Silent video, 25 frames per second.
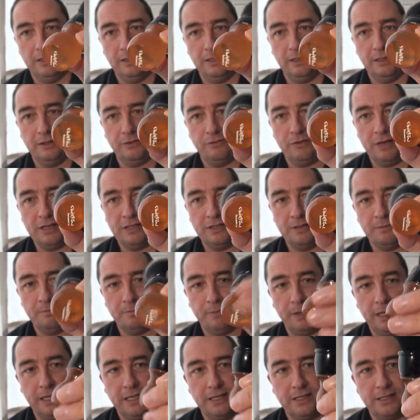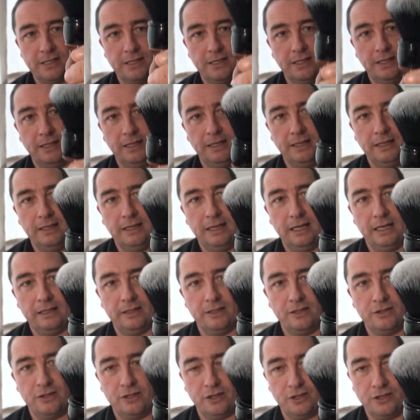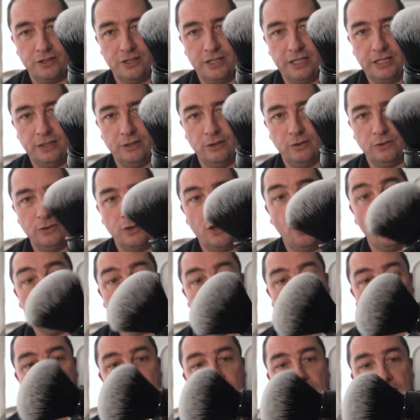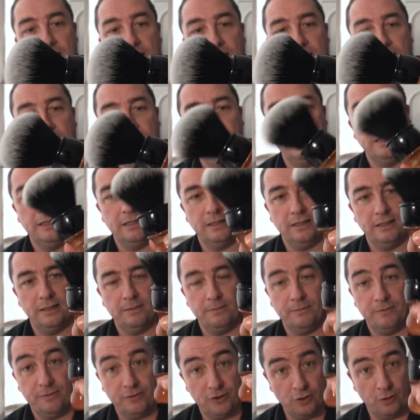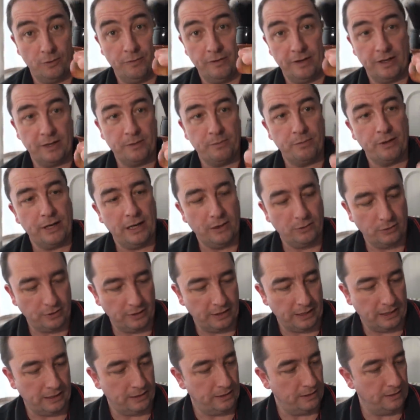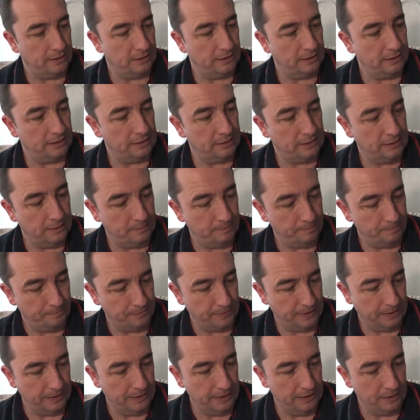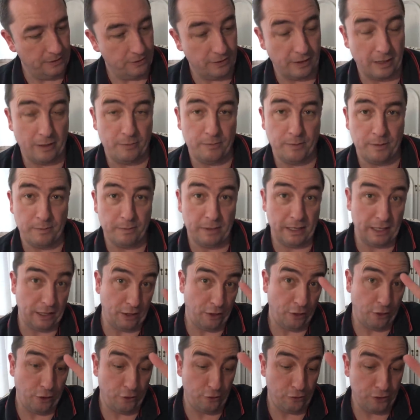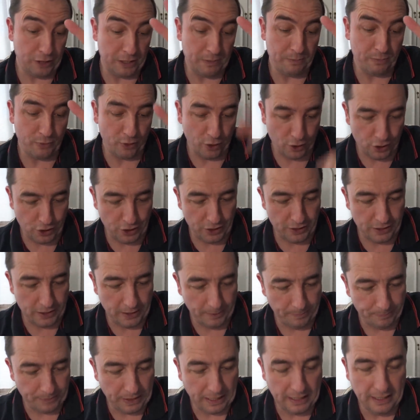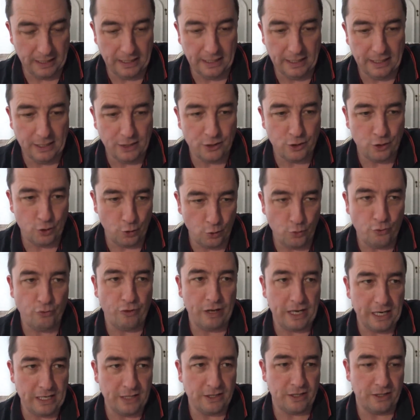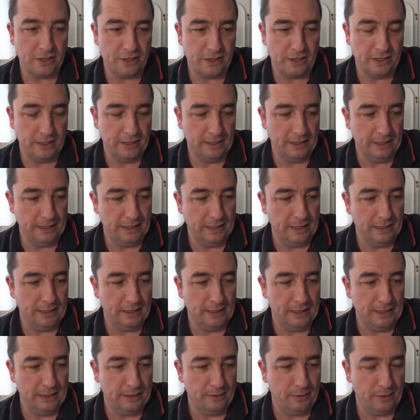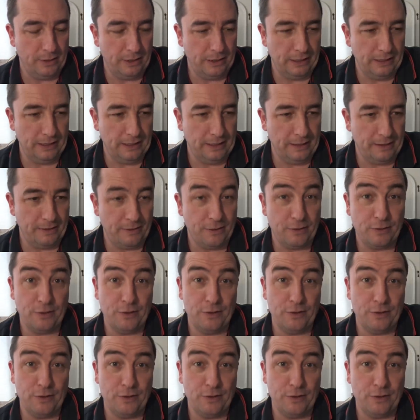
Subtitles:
resin base and the tuxedo knot. So very proud of that. And so that'd be my three brushes. Two razors. Well, the